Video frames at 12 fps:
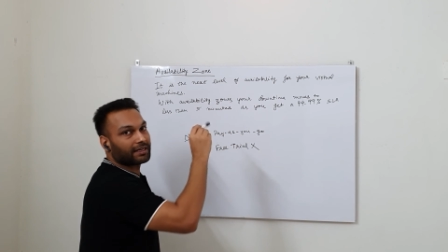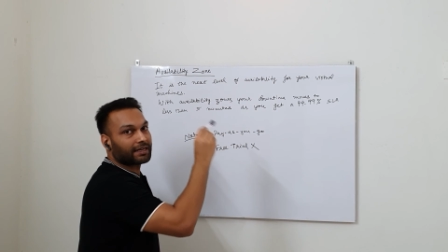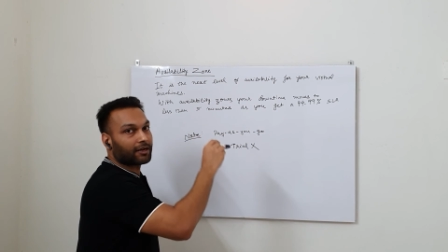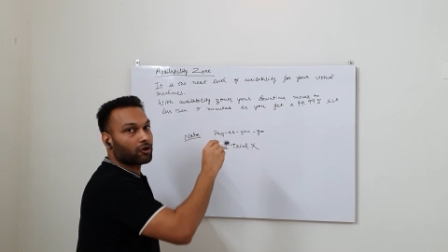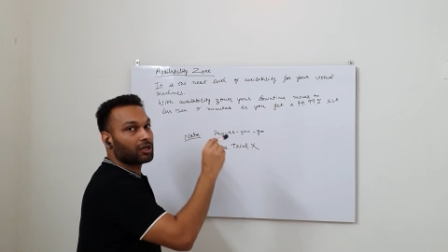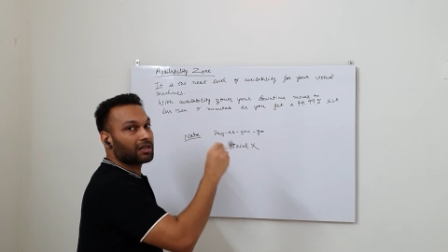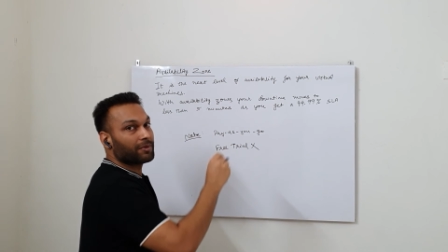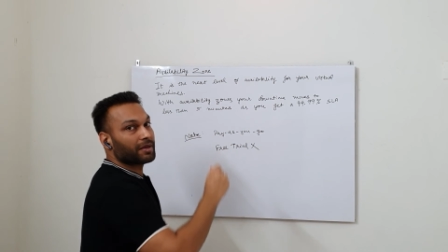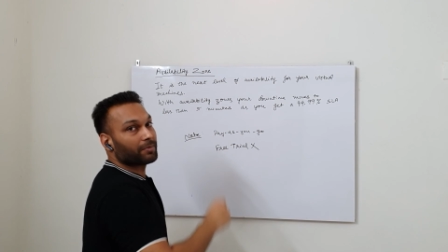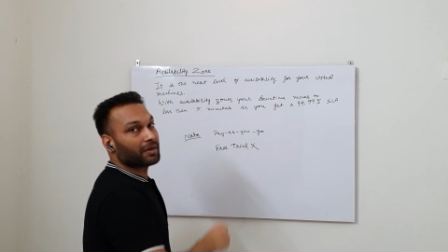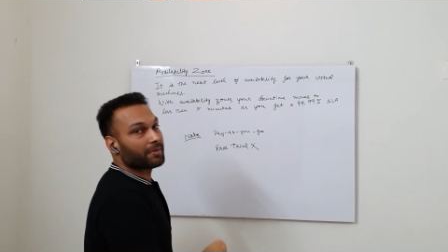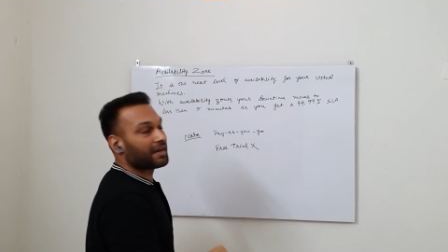It can only be
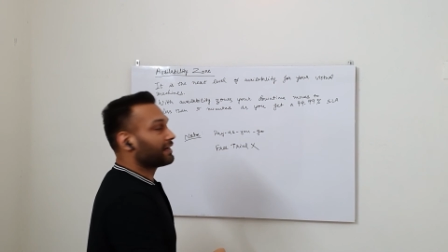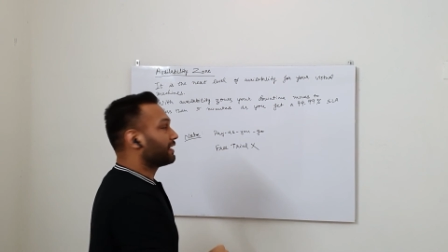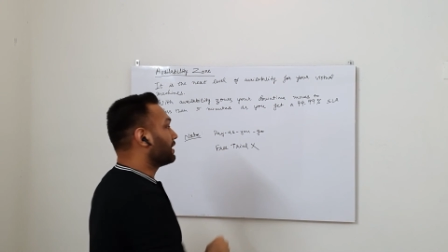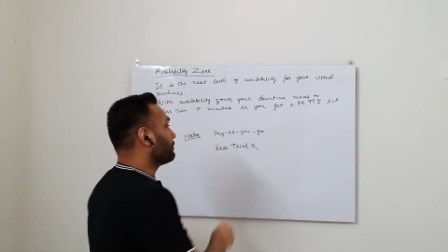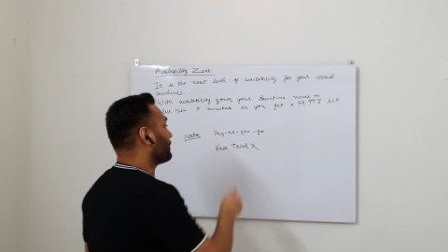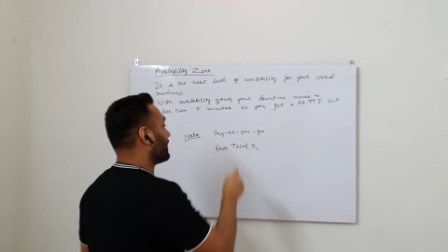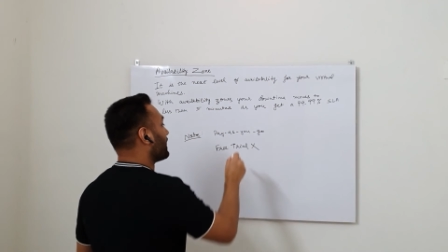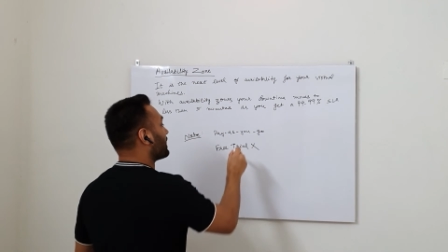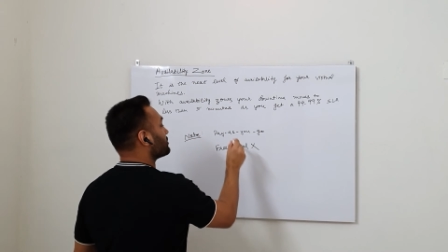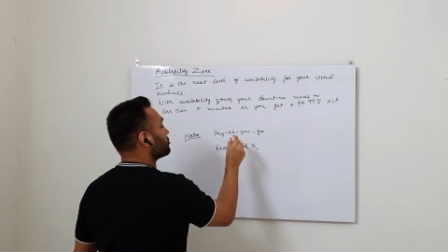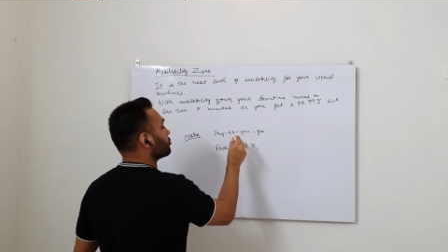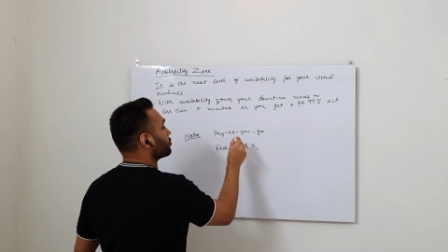implemented in pay
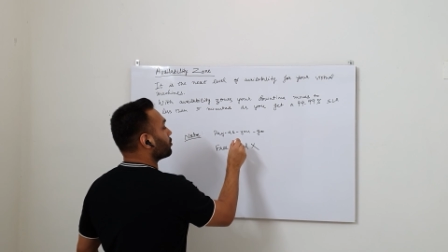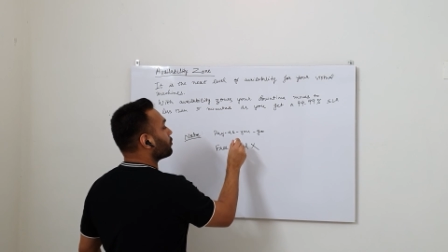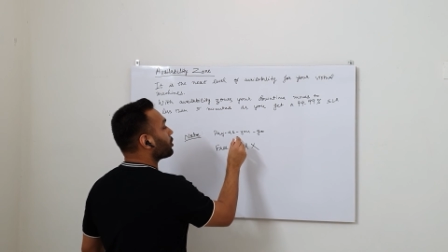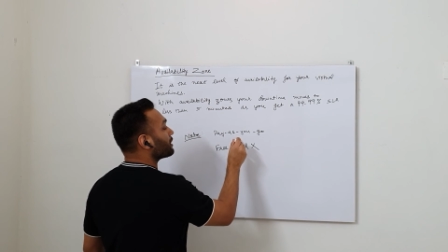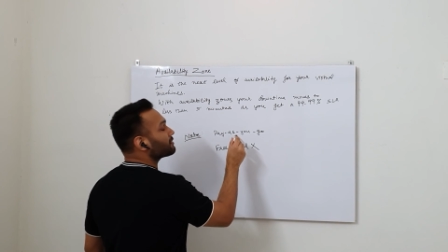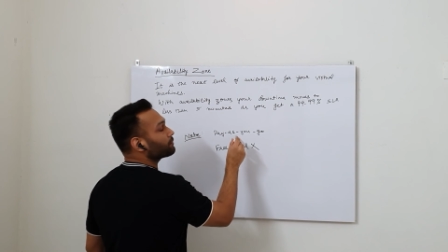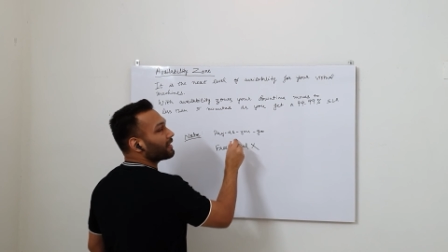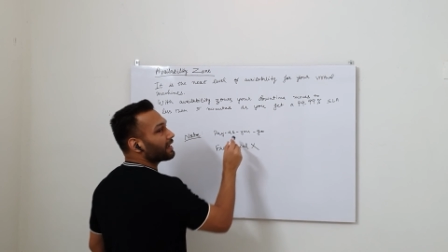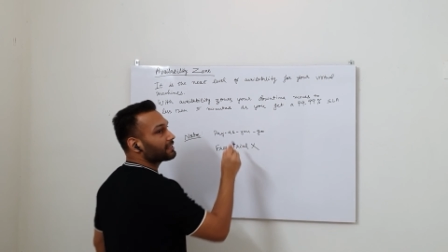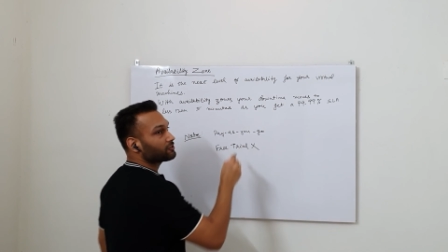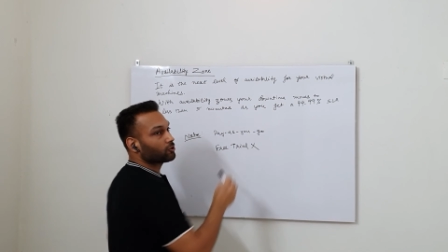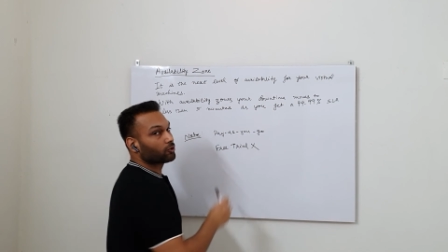as you go. What is pay
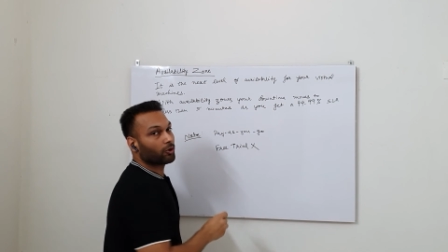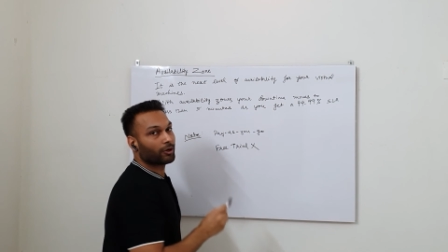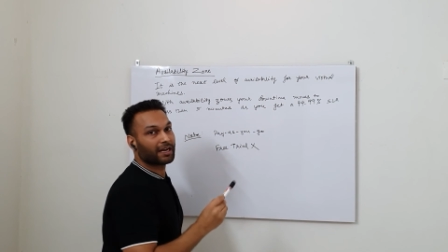as you go?